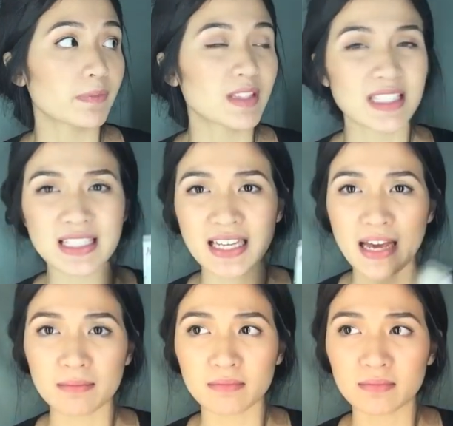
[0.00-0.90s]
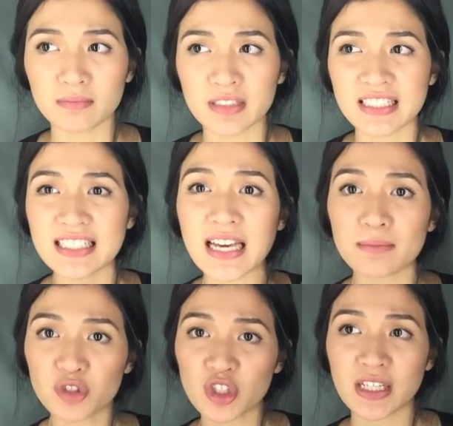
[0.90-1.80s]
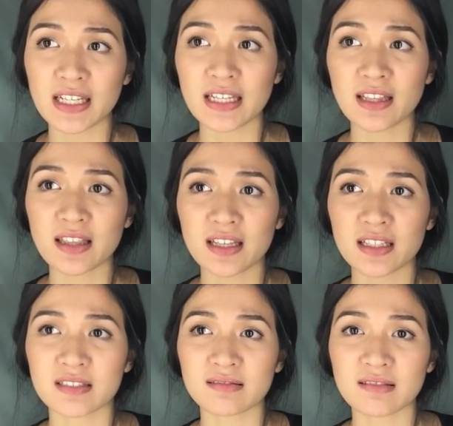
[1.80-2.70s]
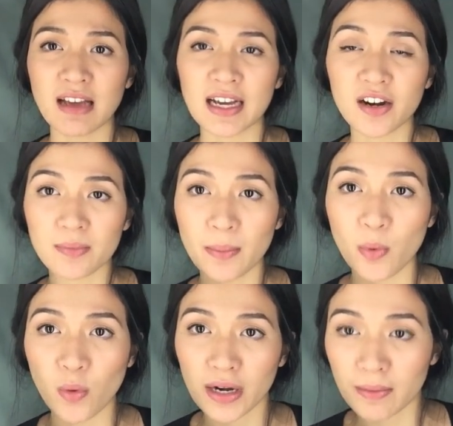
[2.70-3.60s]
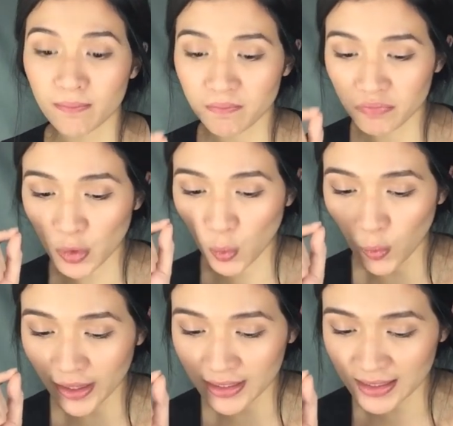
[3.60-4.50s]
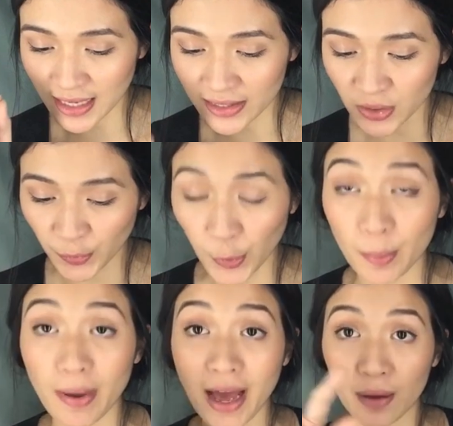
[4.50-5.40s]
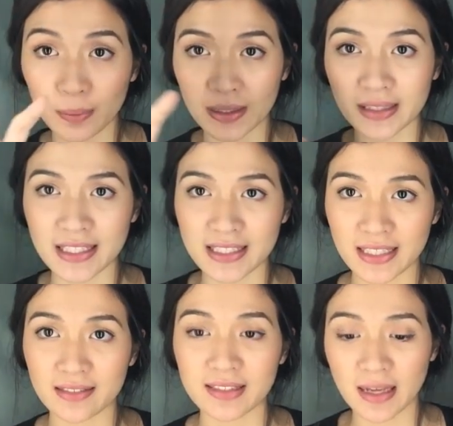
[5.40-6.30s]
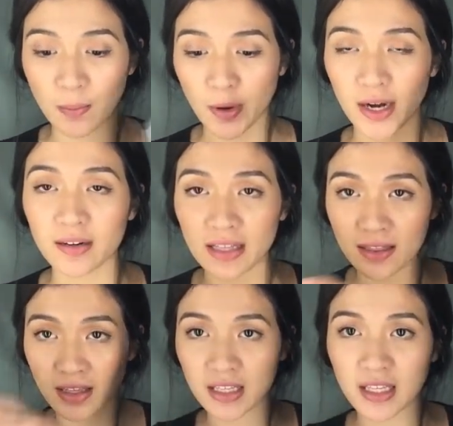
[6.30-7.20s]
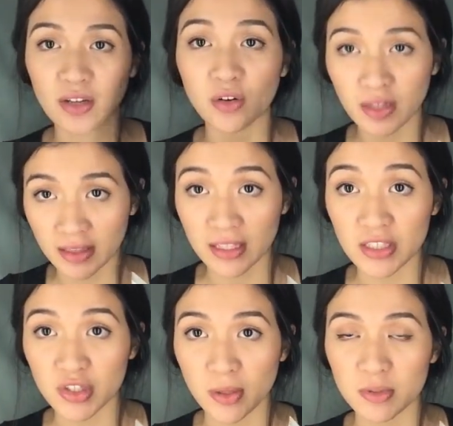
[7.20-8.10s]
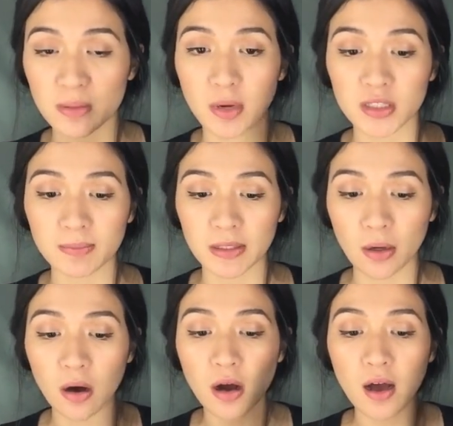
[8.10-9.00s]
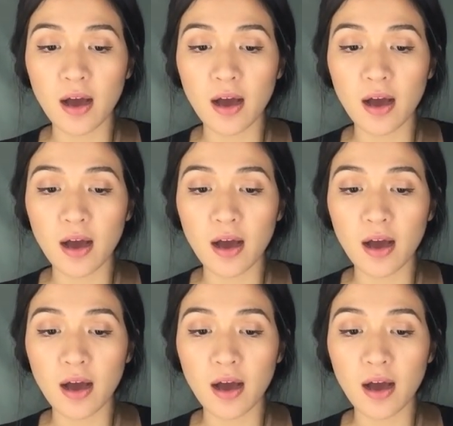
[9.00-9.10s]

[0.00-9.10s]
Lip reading: DDMG, I can't remember what it stands for, but I will list it somewhere, either here or in the description box below.